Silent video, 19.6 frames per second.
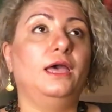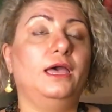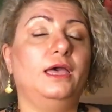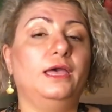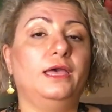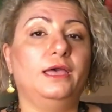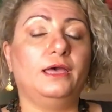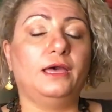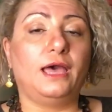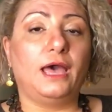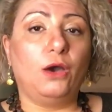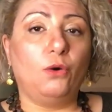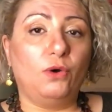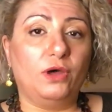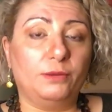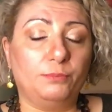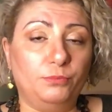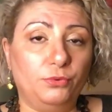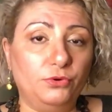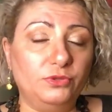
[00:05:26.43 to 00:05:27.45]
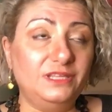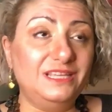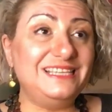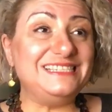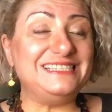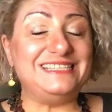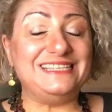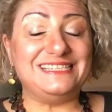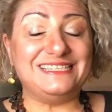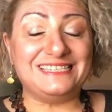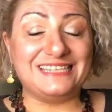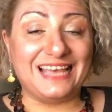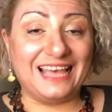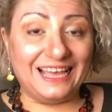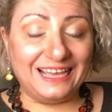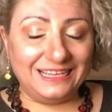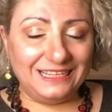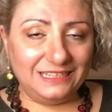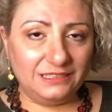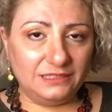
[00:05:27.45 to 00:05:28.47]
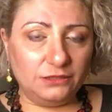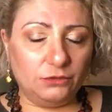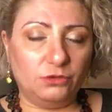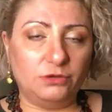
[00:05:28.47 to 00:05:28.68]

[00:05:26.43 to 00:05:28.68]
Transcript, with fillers: Uh, our body is designed,